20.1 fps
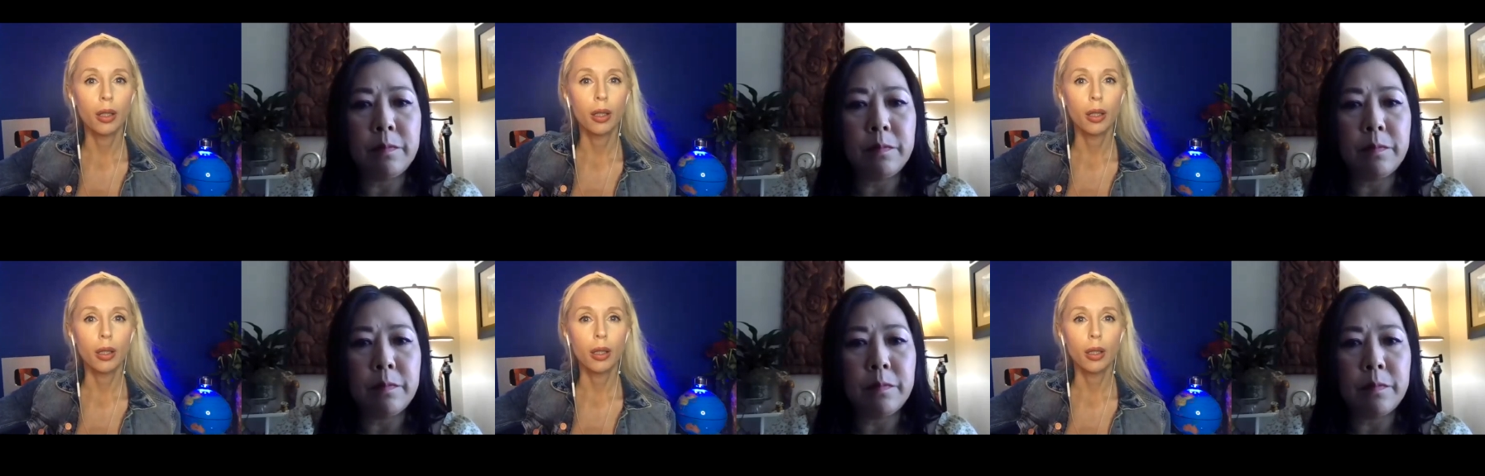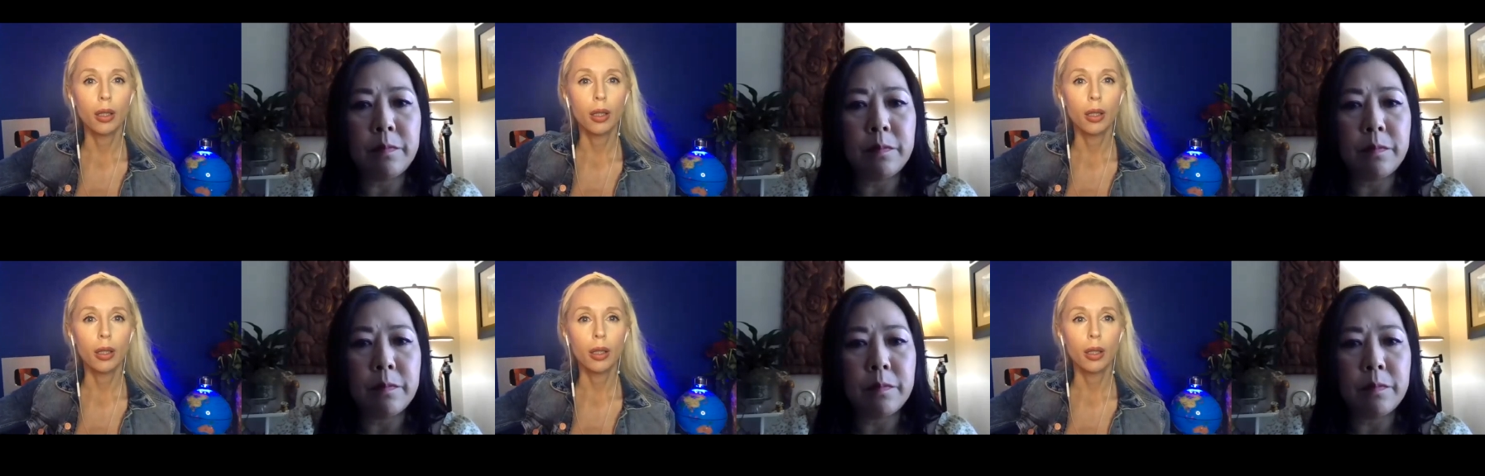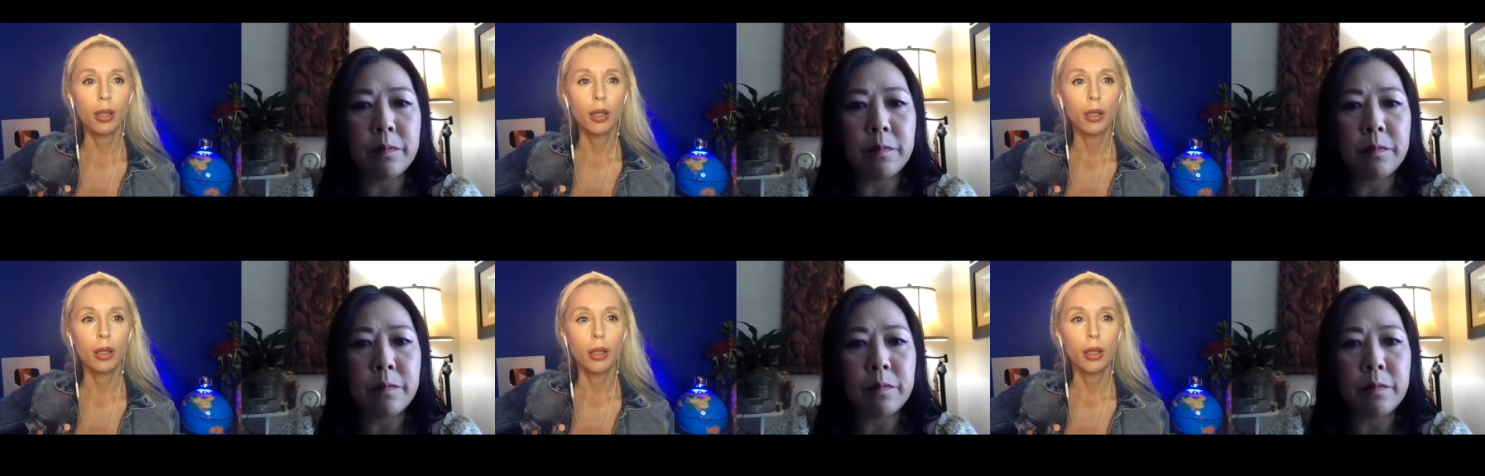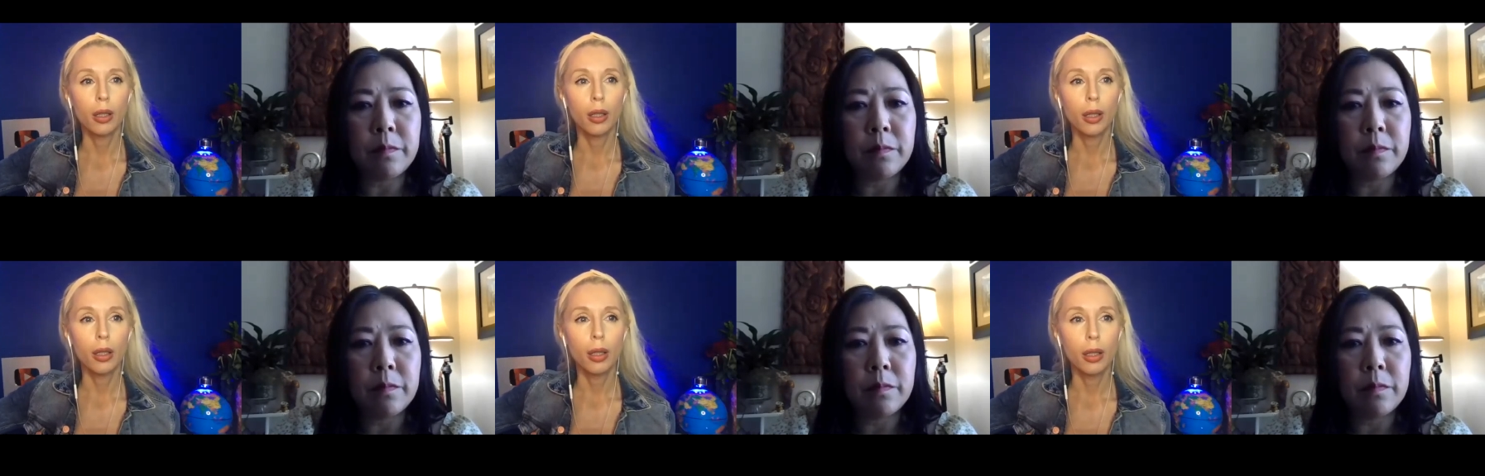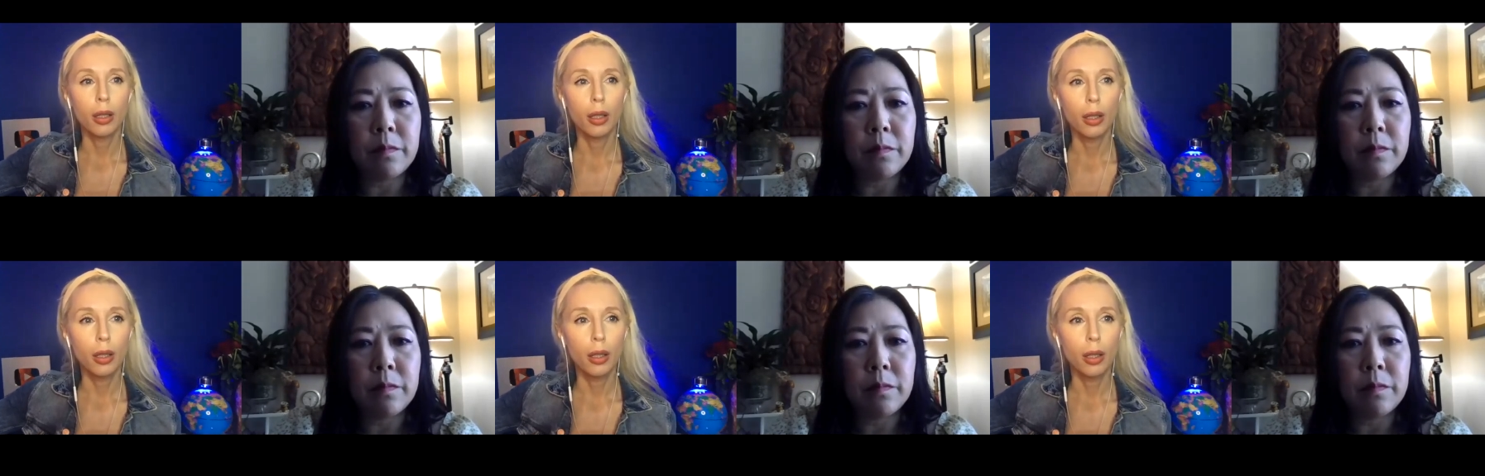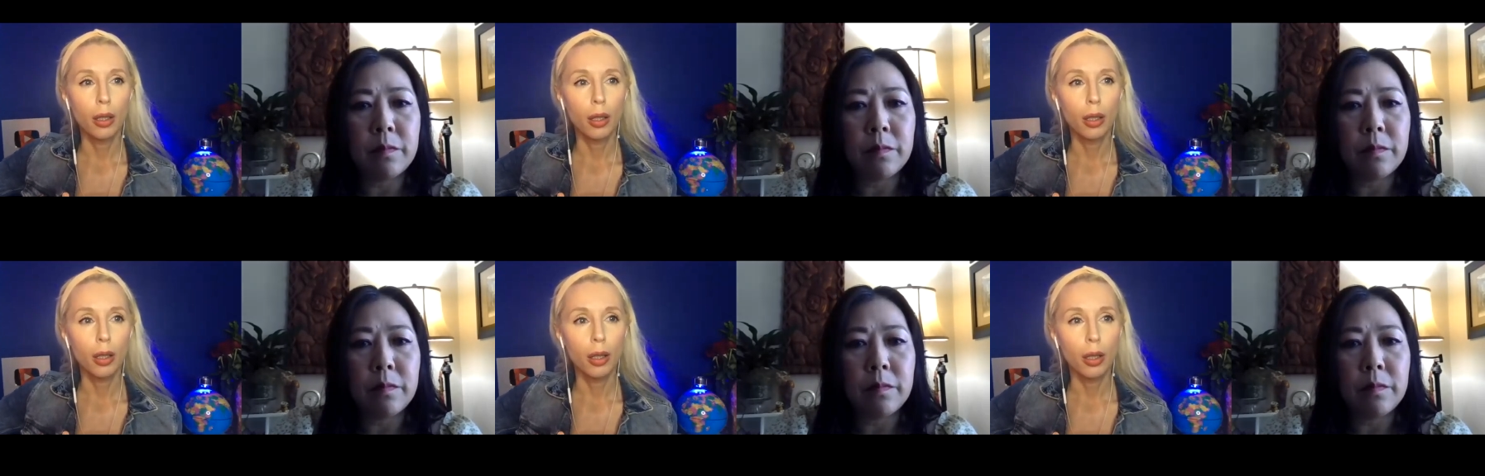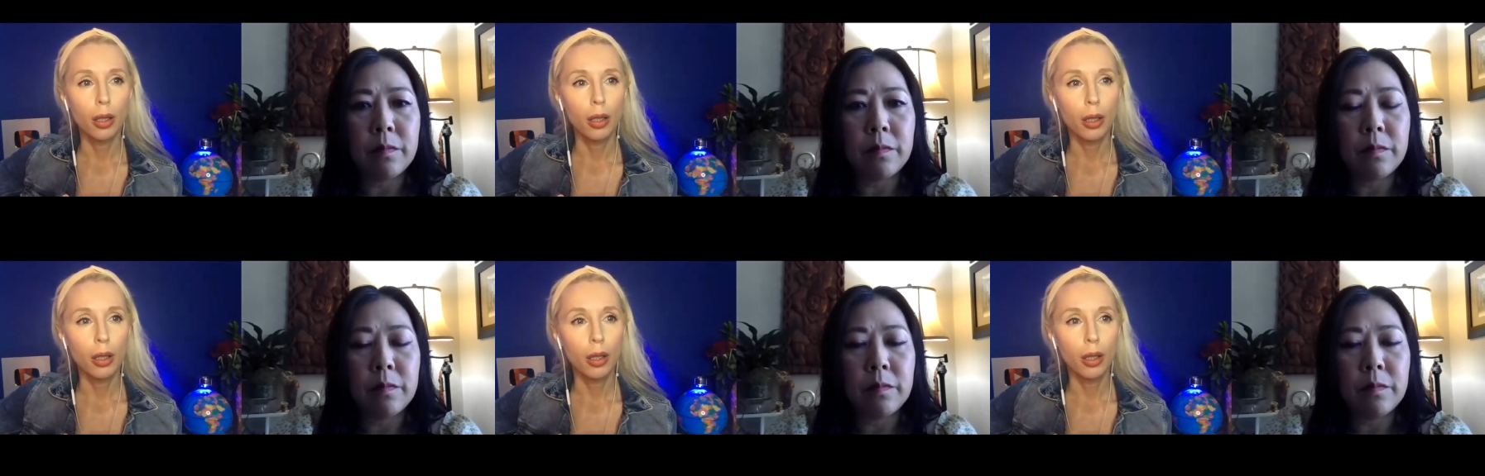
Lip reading: Nobody speaks.